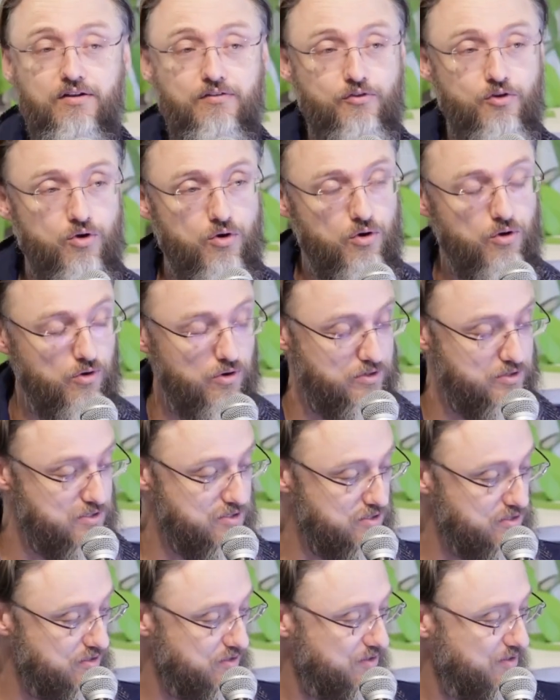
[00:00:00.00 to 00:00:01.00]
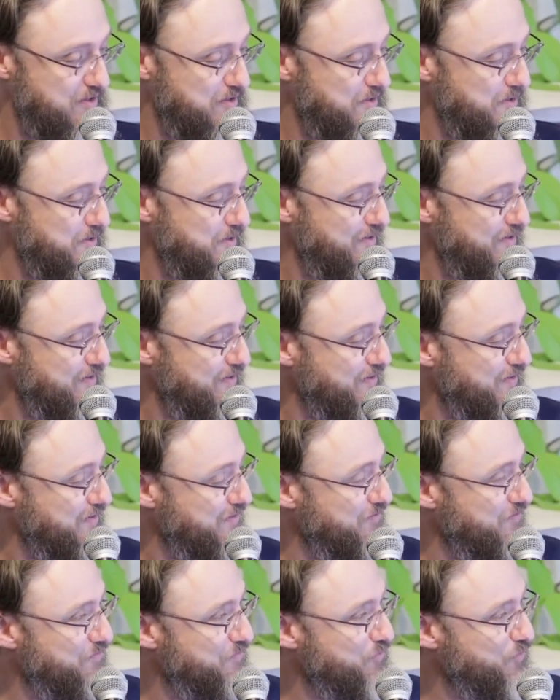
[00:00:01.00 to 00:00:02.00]
course,
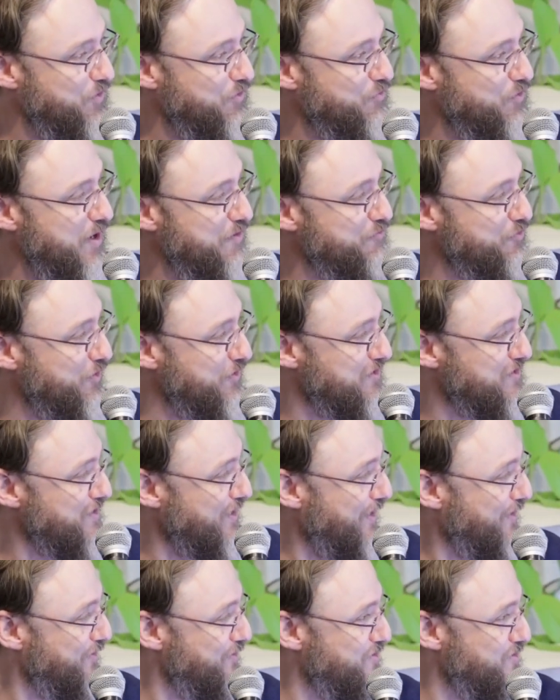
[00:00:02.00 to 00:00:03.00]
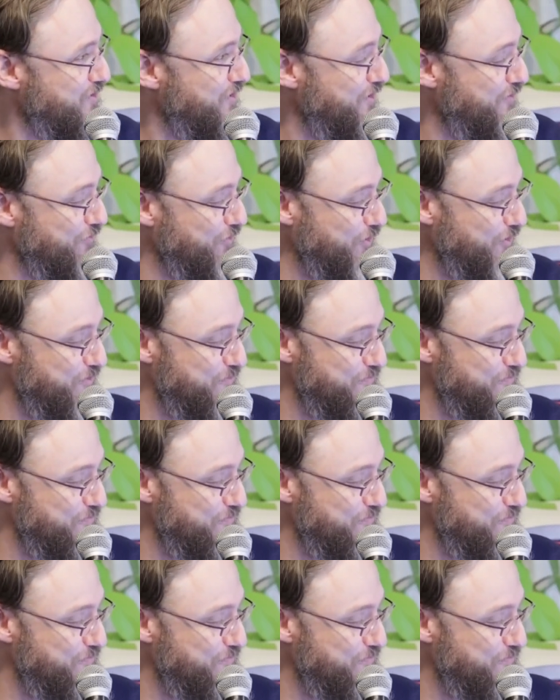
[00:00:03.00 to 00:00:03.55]
with reverence, I could serve you.